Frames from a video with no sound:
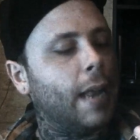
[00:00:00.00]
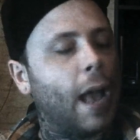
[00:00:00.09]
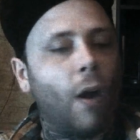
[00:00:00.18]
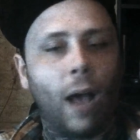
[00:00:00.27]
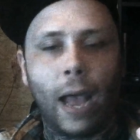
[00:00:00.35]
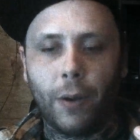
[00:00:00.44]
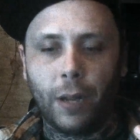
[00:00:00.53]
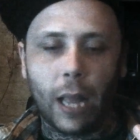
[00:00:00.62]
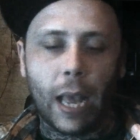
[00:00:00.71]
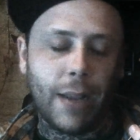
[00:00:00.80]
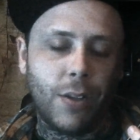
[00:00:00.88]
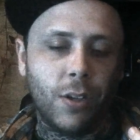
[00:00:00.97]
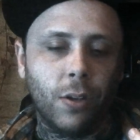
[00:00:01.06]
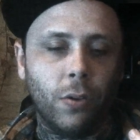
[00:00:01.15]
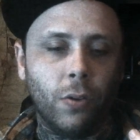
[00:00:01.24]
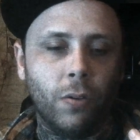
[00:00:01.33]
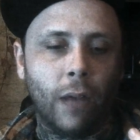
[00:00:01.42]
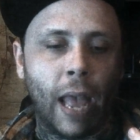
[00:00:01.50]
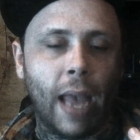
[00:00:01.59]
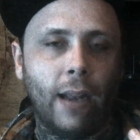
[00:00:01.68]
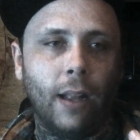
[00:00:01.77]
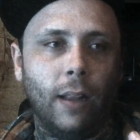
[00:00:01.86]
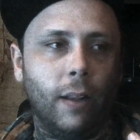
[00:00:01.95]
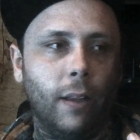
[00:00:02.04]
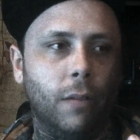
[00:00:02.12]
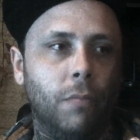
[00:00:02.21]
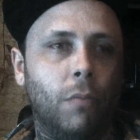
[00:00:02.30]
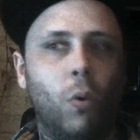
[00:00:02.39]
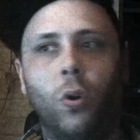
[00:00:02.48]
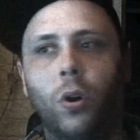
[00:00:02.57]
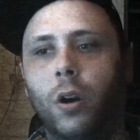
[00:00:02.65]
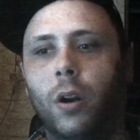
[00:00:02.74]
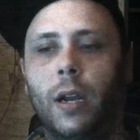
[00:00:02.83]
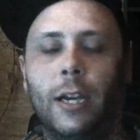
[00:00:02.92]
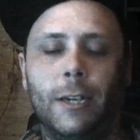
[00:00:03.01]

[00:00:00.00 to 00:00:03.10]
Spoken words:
now I would like to add a little more,